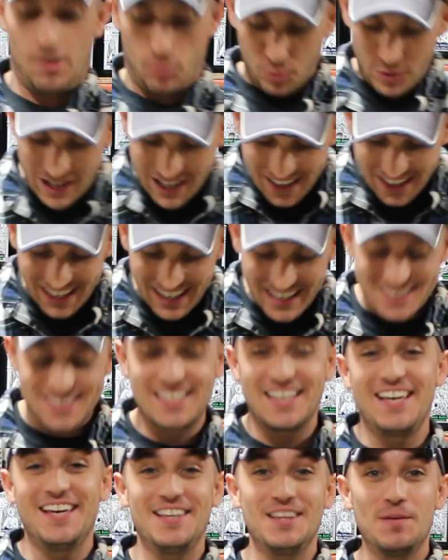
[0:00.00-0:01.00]
What
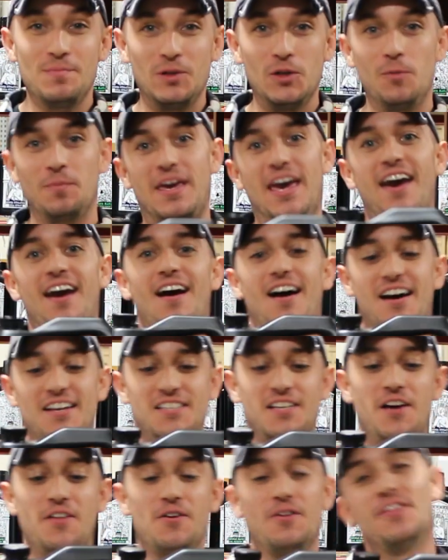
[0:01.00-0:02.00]
is in the Bloom
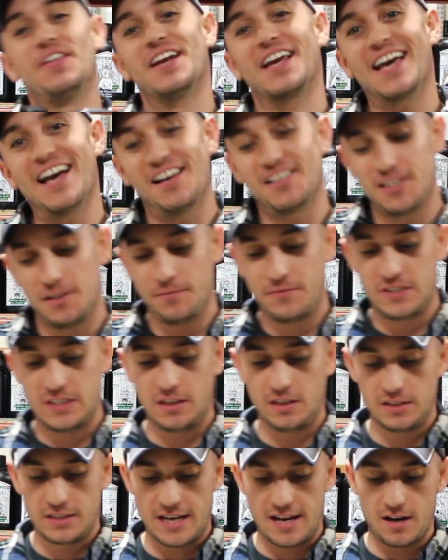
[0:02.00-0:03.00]
Khaos other than a calcium
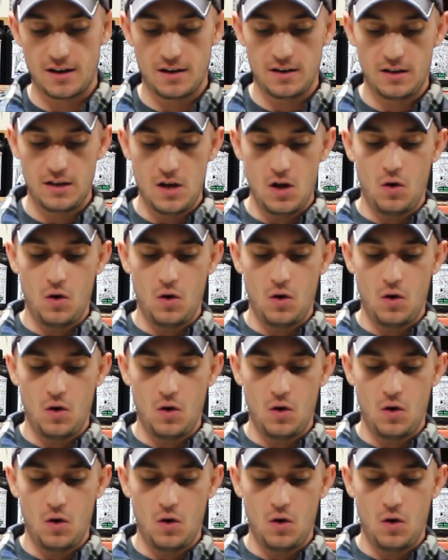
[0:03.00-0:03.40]
facilitator?